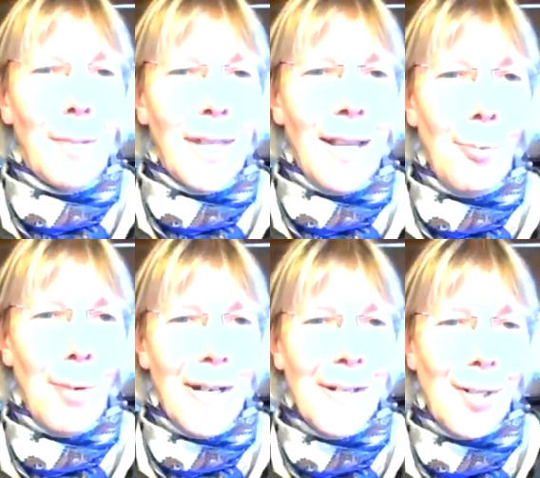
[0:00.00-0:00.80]
Uh, but the
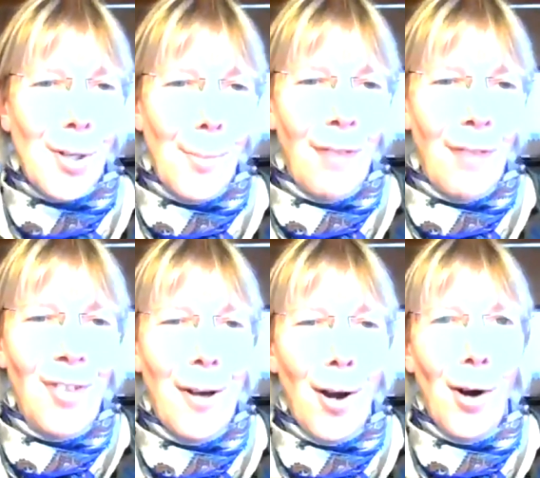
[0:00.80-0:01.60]
other one is Thomas
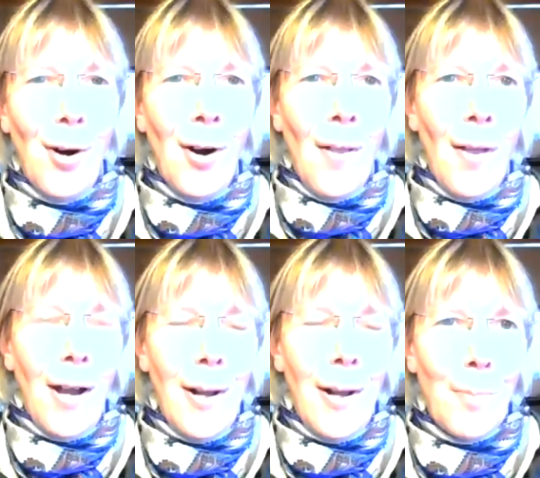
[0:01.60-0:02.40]
Finot,
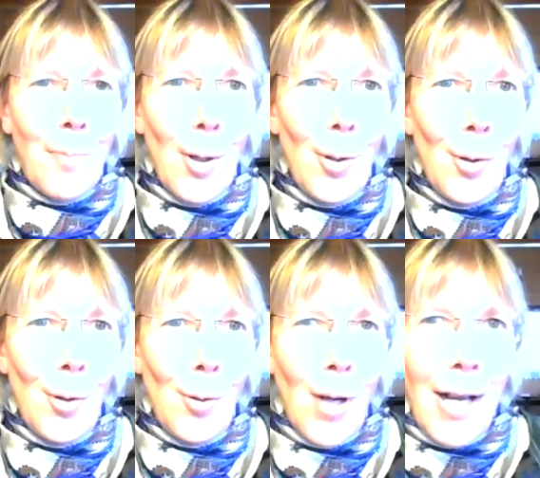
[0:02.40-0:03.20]
um,
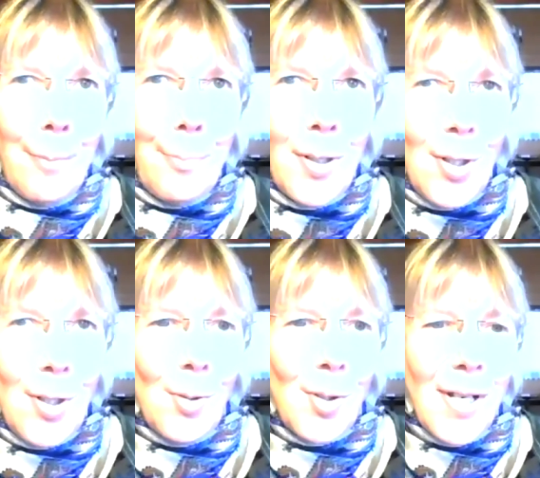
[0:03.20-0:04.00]
who uh,
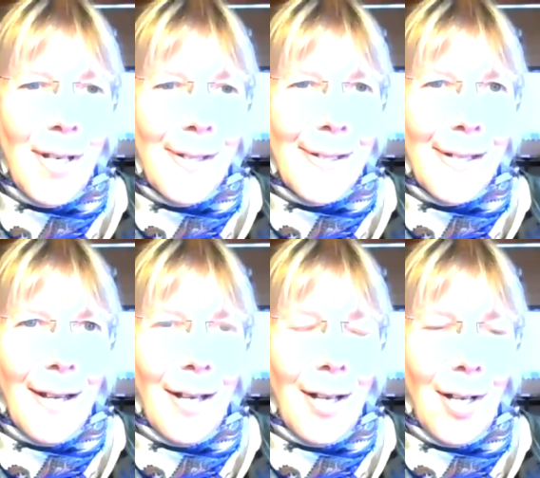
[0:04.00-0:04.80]
produces
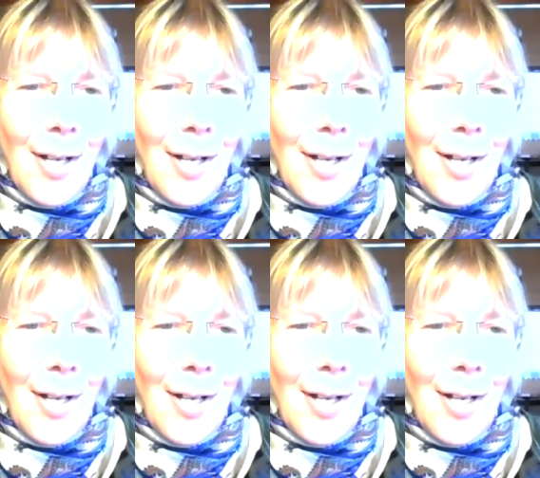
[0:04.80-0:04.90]
uh,